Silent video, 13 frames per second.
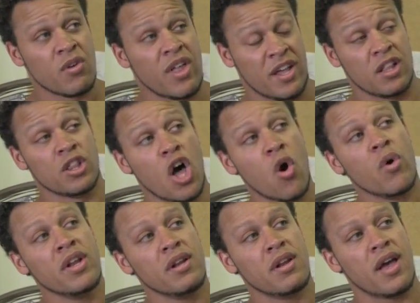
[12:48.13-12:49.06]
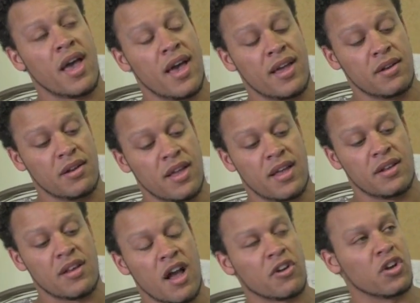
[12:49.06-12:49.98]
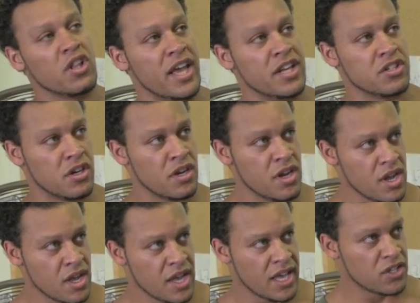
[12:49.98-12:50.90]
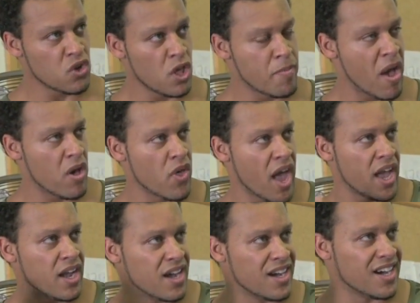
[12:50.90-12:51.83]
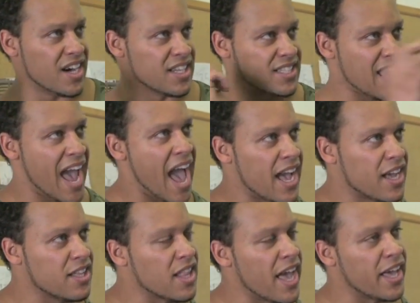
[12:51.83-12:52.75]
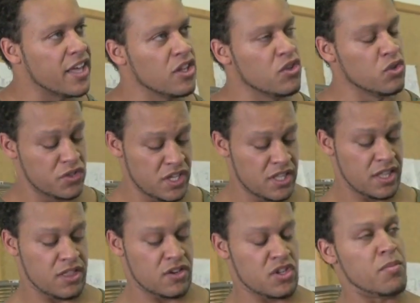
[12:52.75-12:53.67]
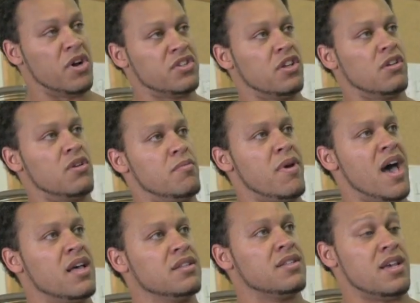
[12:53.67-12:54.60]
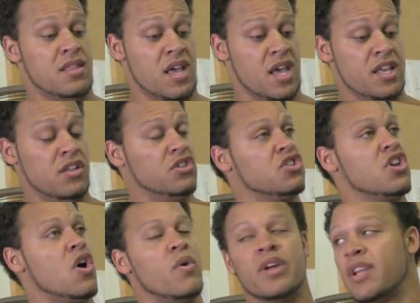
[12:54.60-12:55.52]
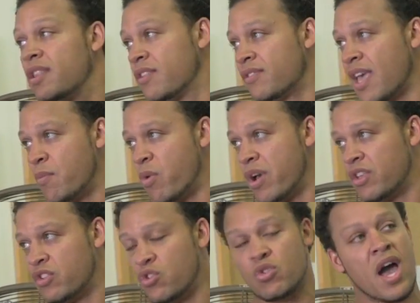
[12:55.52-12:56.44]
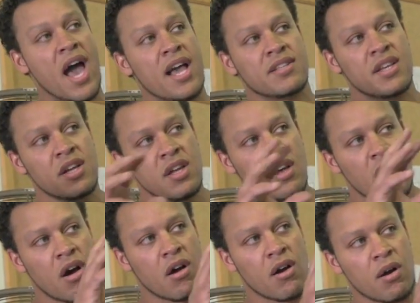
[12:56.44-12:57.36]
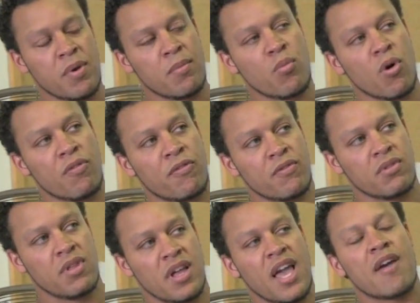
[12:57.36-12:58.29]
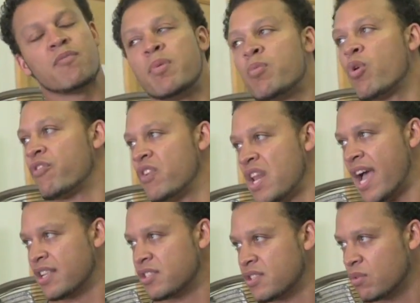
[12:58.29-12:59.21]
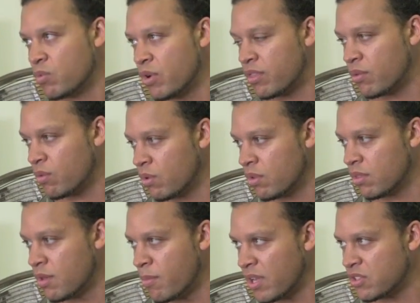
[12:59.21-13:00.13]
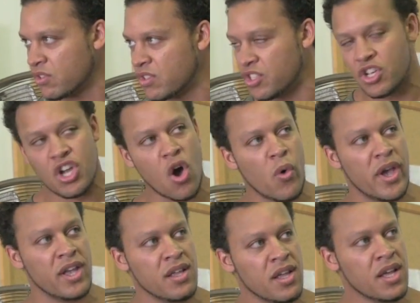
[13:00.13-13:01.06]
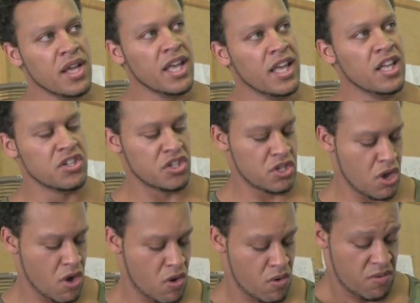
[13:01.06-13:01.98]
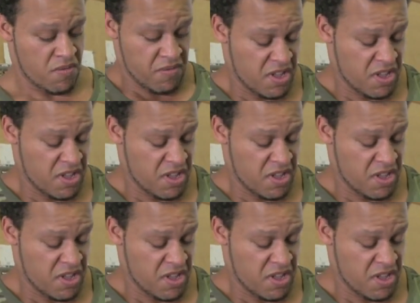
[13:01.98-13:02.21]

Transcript: like Lowen and, and Dr. Glazier, it's all about like attack. Like you see that there's a muscular imbalance, and like he'll just go in in the same way that you guys are a bit more like have a bit more finesse with mm-hmm. the muscles that you go in. He'll just go,